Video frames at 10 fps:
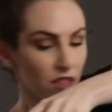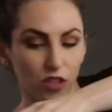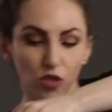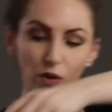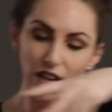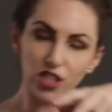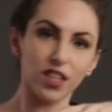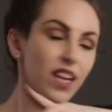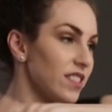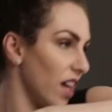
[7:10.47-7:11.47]
the direction
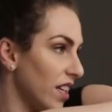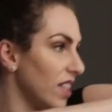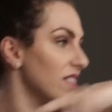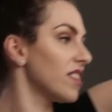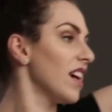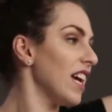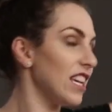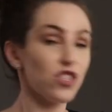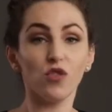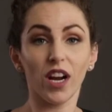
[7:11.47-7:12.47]
that it tightens
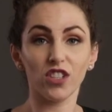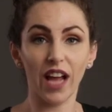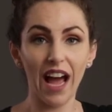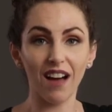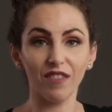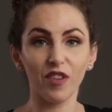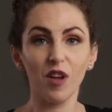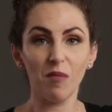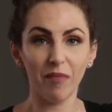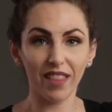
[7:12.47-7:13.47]
is the direction I have
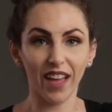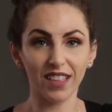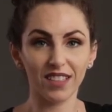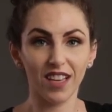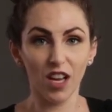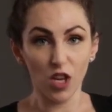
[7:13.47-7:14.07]
my lights.